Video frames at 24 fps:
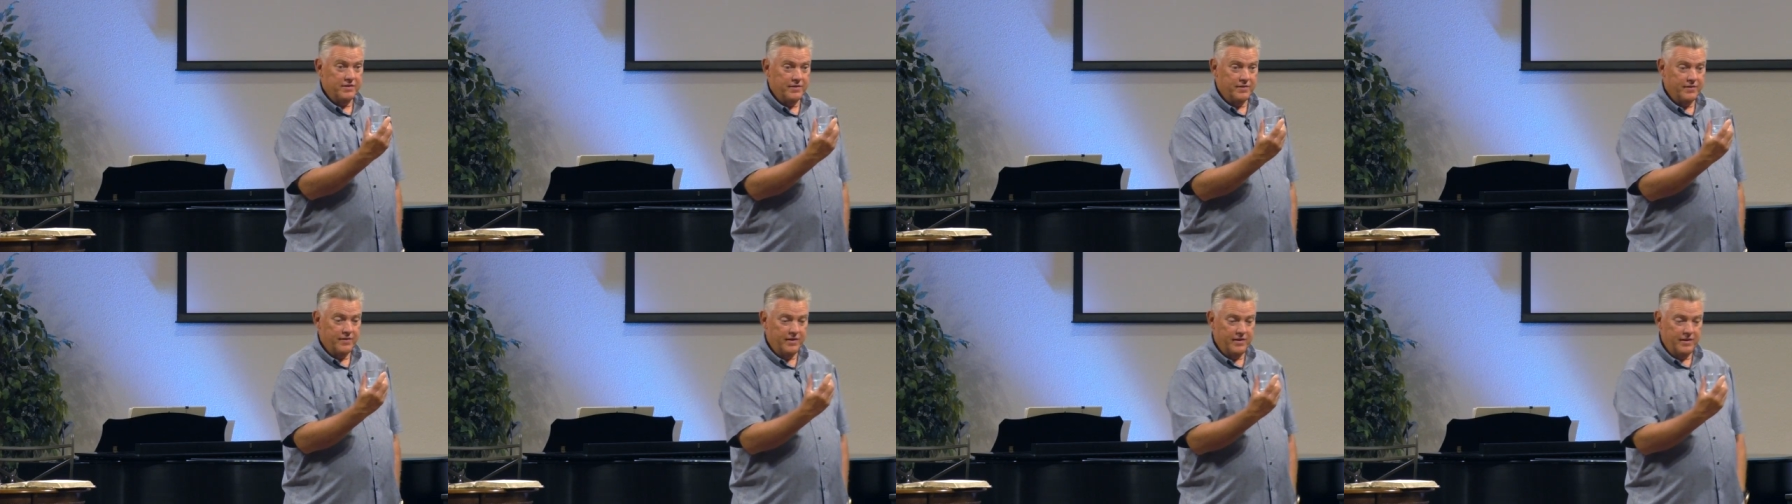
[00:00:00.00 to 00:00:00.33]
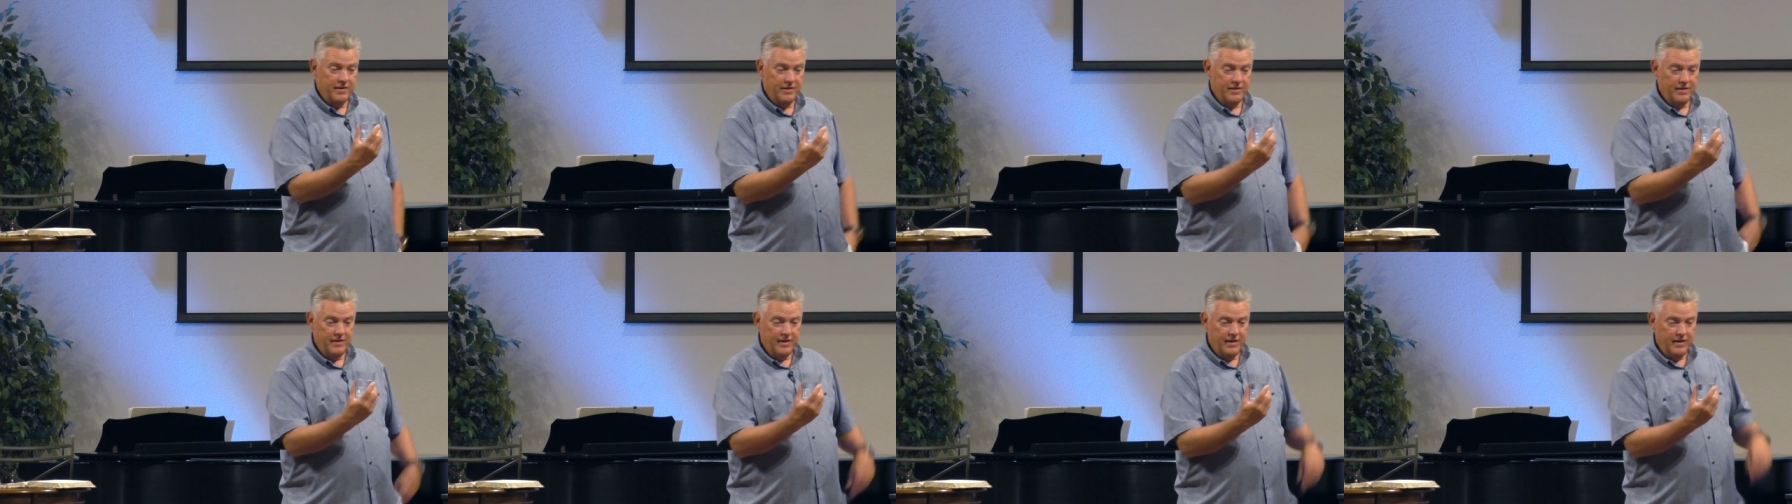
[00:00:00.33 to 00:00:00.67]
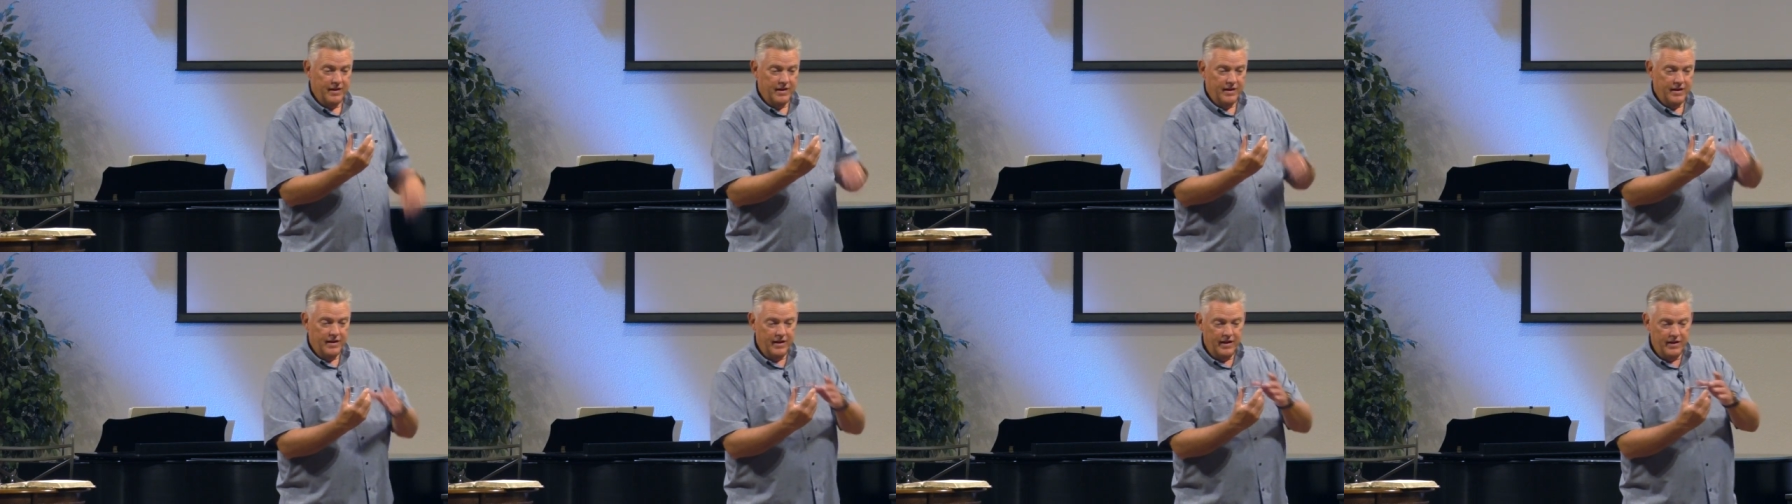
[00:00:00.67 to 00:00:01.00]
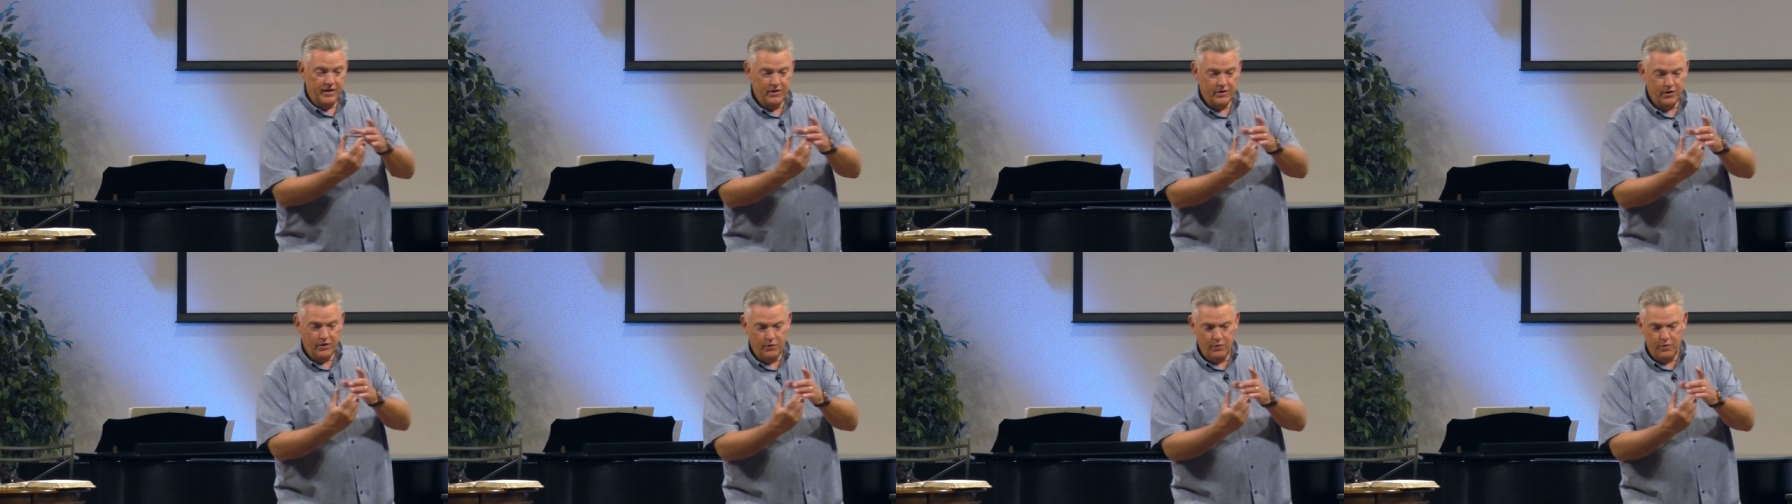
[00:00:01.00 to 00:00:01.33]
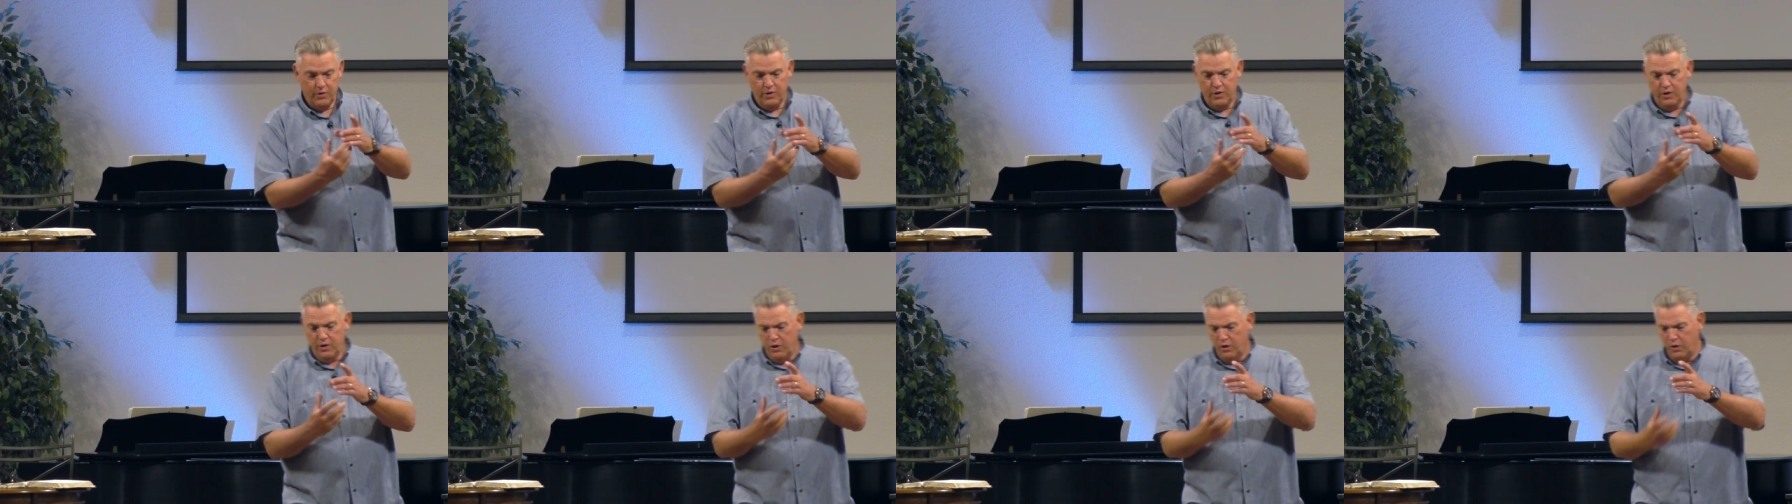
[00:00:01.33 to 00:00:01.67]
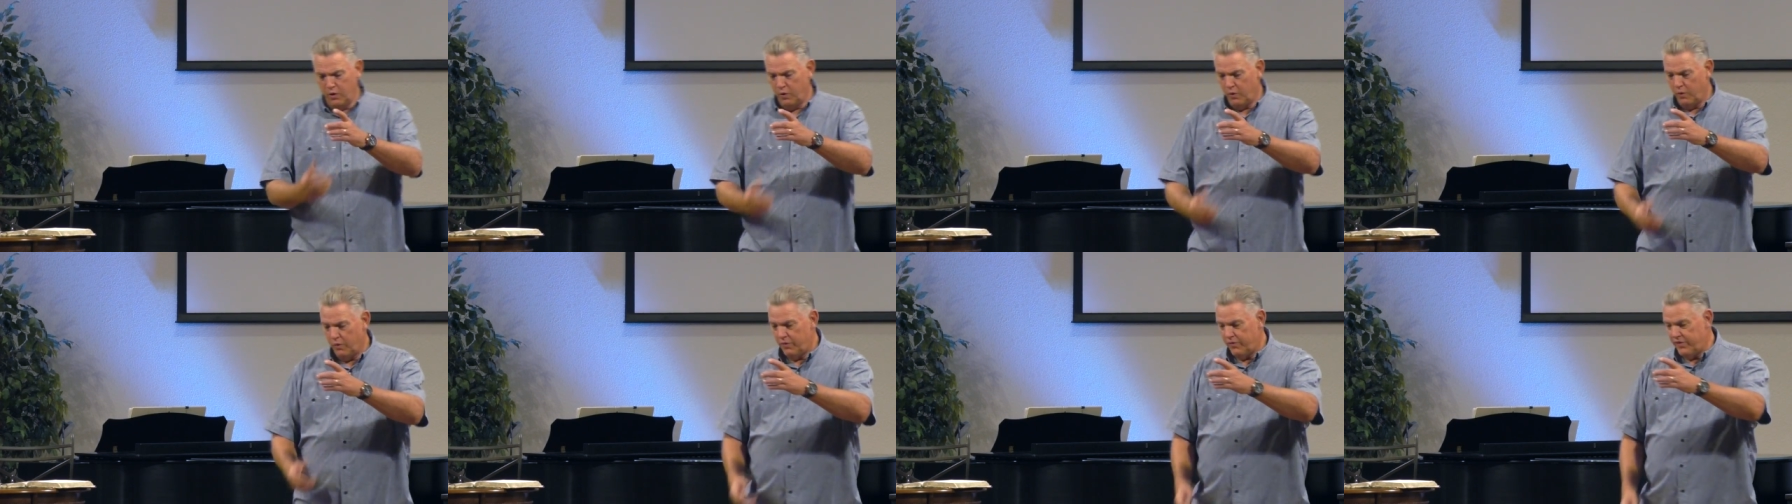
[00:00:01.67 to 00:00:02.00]
And you go,
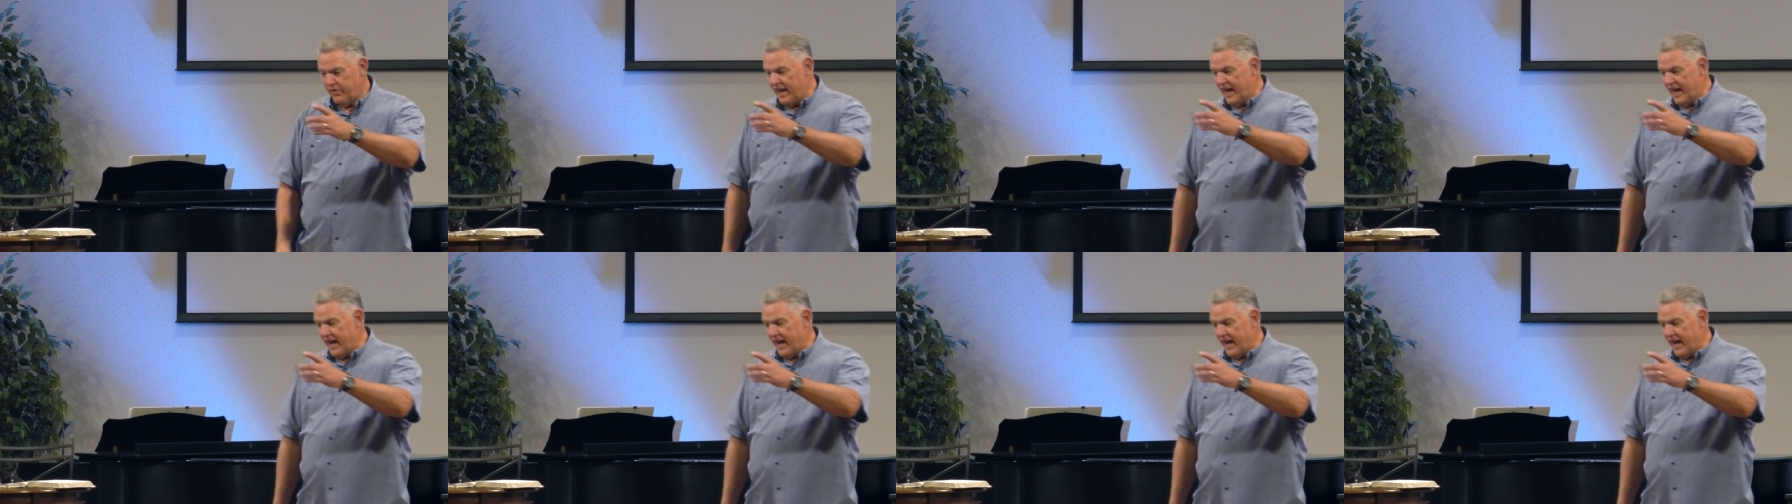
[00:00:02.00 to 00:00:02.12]
oh,